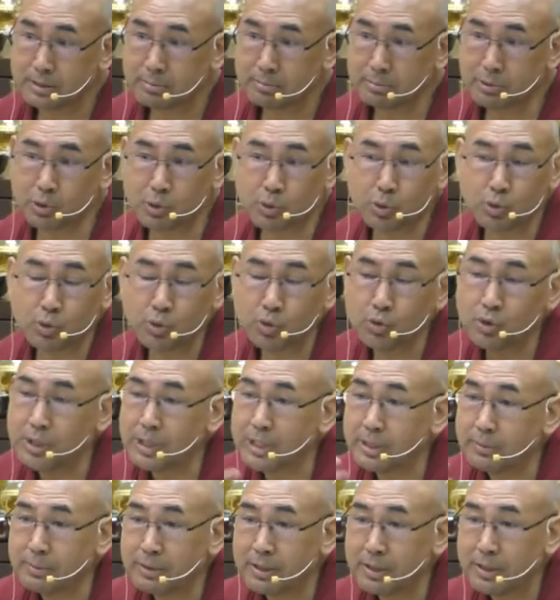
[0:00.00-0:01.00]
because you don't
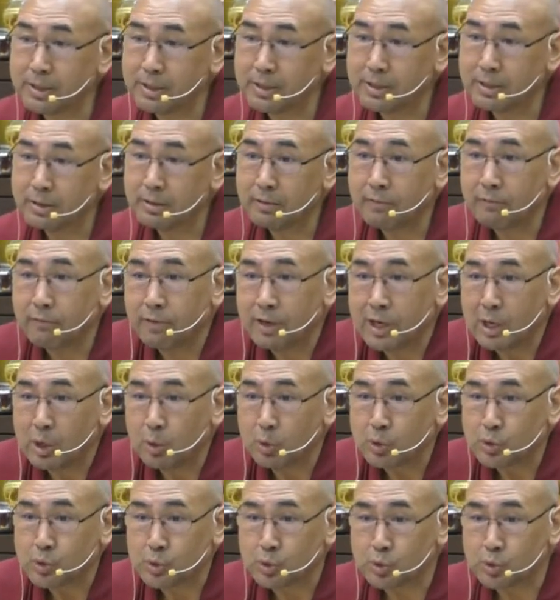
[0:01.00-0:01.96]
have a vows,